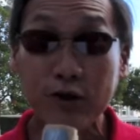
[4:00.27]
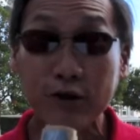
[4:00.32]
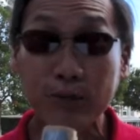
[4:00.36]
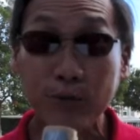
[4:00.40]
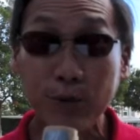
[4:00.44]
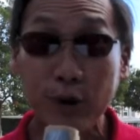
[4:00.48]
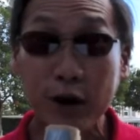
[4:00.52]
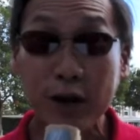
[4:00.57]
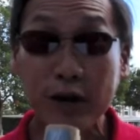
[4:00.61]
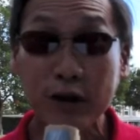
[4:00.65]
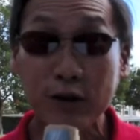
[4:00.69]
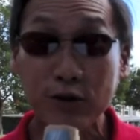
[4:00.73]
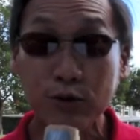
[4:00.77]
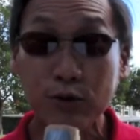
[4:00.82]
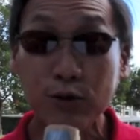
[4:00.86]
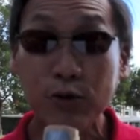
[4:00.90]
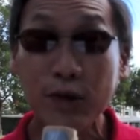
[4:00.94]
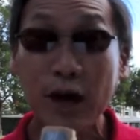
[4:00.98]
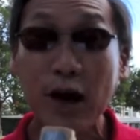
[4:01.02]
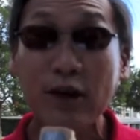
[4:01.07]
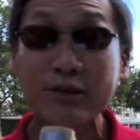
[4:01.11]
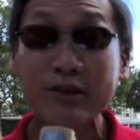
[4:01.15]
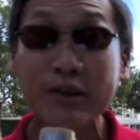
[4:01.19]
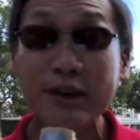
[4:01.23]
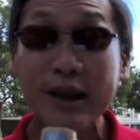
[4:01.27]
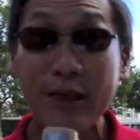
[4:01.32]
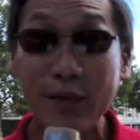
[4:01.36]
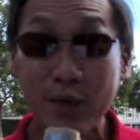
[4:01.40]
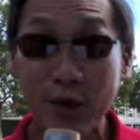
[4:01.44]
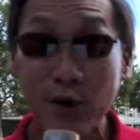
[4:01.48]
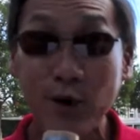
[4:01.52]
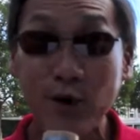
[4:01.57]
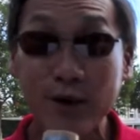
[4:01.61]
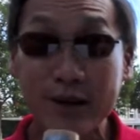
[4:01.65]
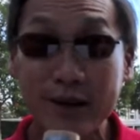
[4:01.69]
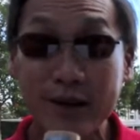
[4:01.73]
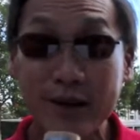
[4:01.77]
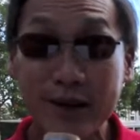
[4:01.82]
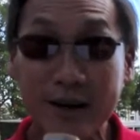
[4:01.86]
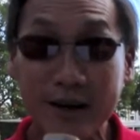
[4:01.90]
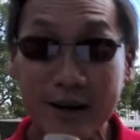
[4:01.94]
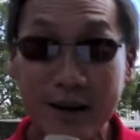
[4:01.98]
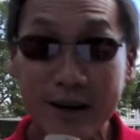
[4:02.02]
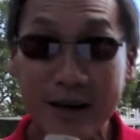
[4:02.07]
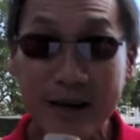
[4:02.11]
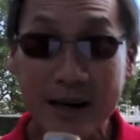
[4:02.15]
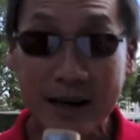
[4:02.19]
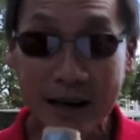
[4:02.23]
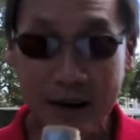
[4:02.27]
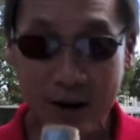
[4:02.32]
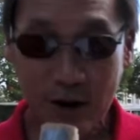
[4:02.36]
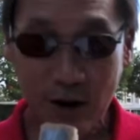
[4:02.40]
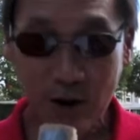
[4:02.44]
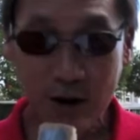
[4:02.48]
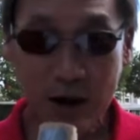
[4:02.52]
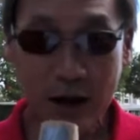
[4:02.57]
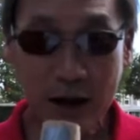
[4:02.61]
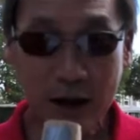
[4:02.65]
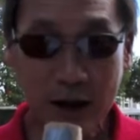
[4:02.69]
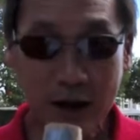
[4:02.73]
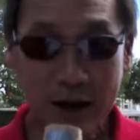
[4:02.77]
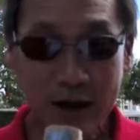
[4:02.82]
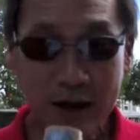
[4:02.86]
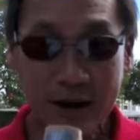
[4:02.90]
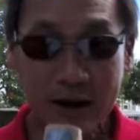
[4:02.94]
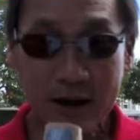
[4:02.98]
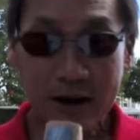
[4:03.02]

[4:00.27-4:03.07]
spring 2013, okay?